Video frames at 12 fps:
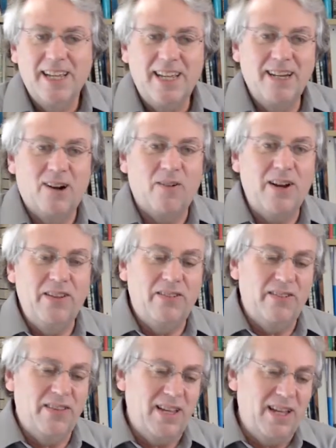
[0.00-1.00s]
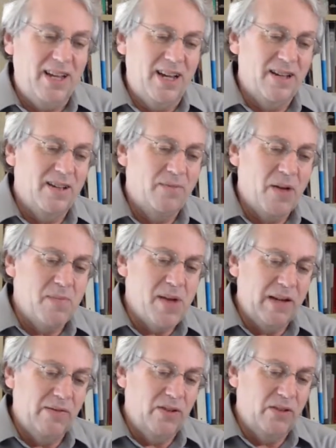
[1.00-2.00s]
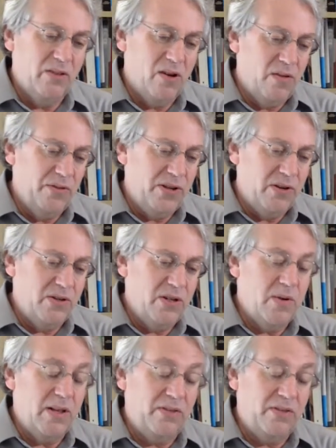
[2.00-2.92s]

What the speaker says: increase the amount of dissolved CO2.